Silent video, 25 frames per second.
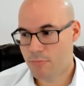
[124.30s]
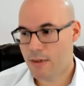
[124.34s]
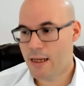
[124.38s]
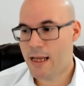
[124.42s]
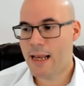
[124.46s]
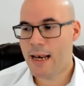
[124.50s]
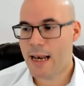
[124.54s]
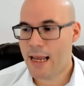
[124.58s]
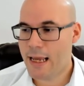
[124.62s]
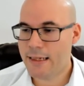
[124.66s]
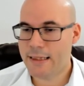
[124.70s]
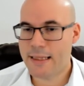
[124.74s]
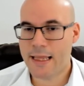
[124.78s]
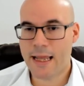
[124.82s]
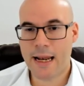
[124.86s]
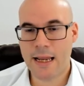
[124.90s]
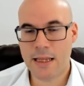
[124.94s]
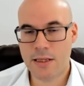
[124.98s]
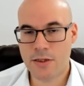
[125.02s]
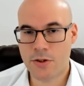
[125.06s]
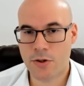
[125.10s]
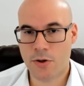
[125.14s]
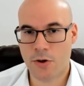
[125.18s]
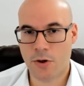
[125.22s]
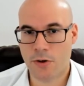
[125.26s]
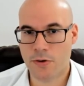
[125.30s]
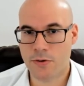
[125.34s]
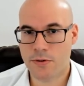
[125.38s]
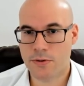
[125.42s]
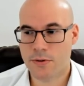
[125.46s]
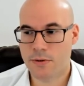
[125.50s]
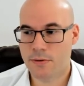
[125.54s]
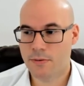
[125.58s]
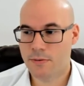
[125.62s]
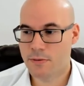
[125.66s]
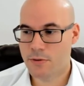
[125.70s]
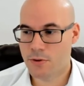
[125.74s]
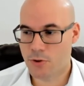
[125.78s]
I like that answer also,
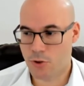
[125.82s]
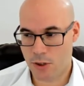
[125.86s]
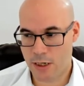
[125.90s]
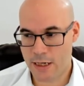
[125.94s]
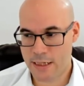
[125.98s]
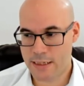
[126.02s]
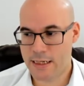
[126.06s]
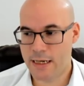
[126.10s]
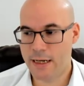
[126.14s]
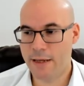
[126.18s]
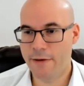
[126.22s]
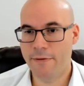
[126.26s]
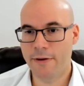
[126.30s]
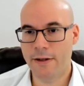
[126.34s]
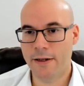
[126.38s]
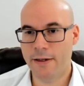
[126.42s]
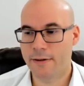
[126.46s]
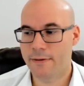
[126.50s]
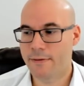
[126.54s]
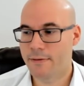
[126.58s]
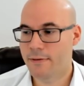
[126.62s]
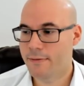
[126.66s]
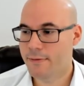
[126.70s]
so let's leave it.